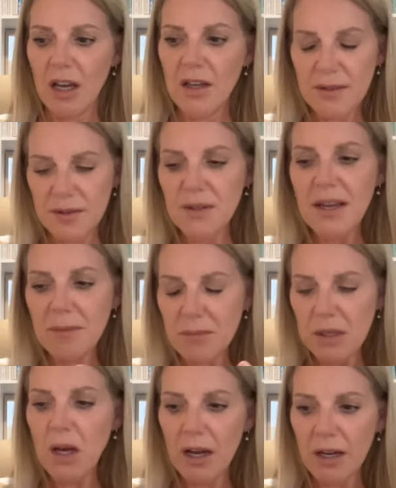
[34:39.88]
it
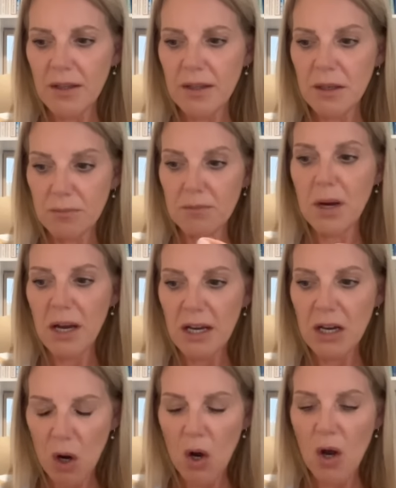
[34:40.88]
seemed like that my
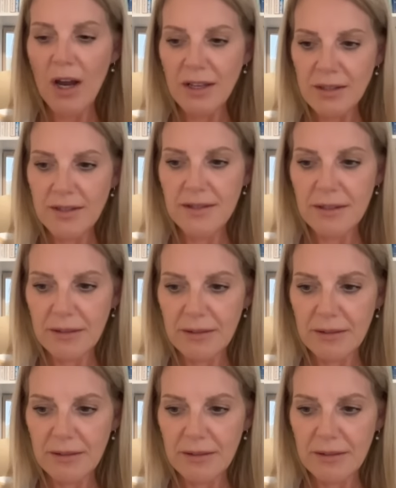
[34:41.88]
guides